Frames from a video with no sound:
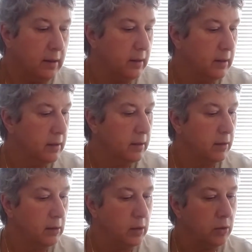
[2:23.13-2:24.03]
It
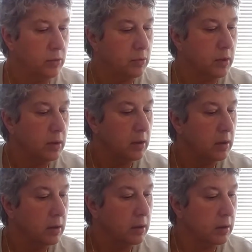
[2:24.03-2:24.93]
alone
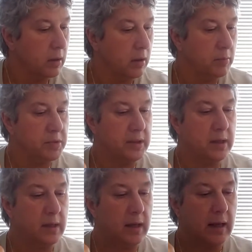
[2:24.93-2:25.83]
comes
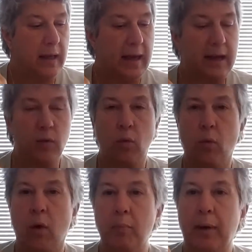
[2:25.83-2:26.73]
in at
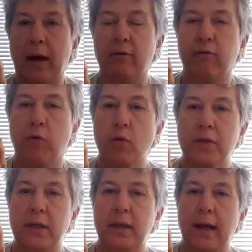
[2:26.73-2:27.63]
1 pound
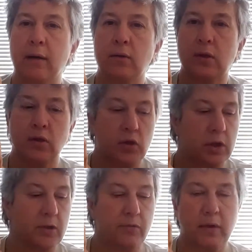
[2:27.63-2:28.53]
14 ounces
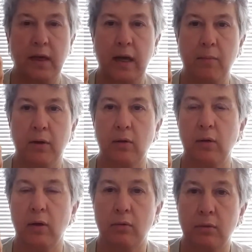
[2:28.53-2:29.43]
just for the hammock
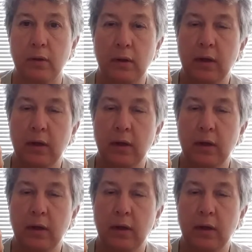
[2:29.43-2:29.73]
alone.